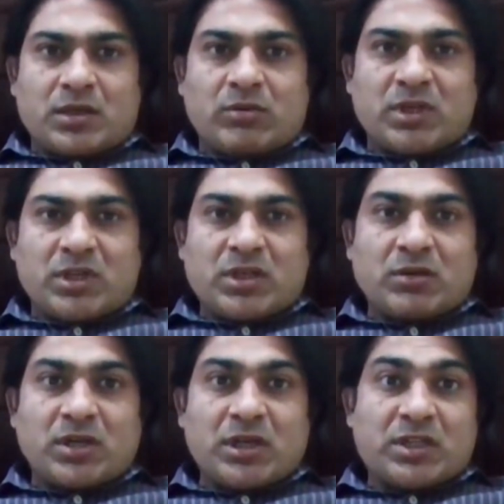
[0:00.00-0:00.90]
cover and
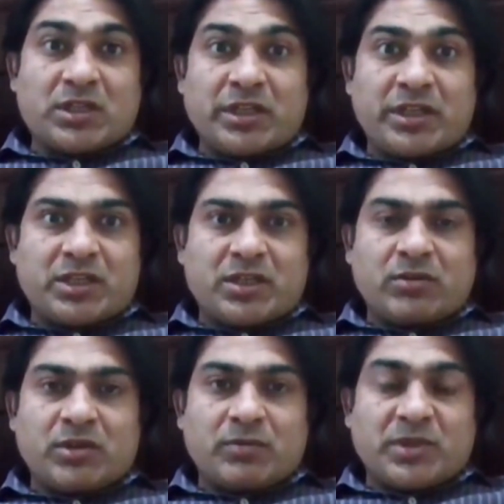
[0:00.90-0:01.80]
cover, alternate cover,